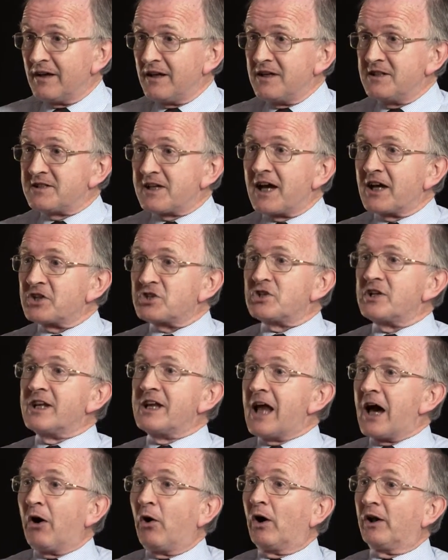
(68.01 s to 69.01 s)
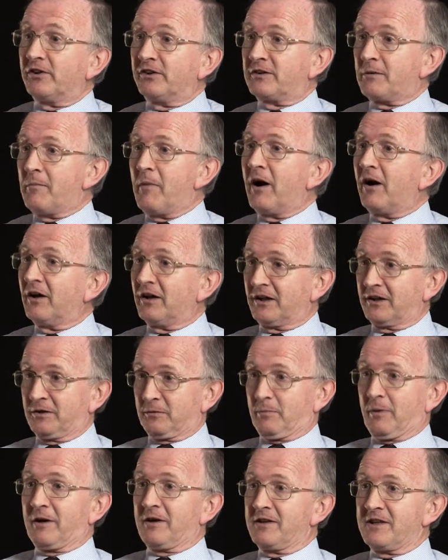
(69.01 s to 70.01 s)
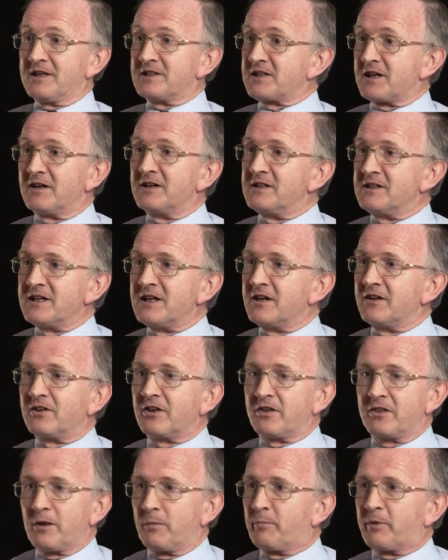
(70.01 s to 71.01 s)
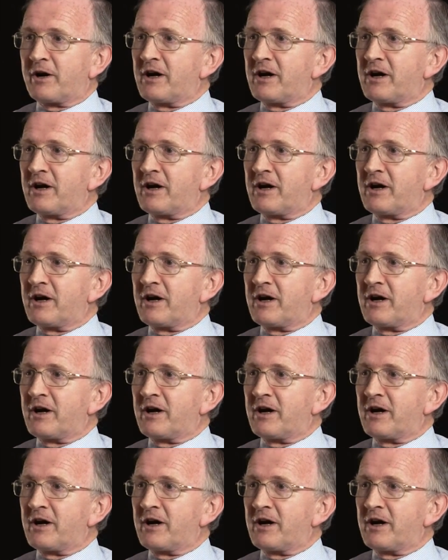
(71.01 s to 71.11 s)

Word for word: is actually now undermined by this idea that the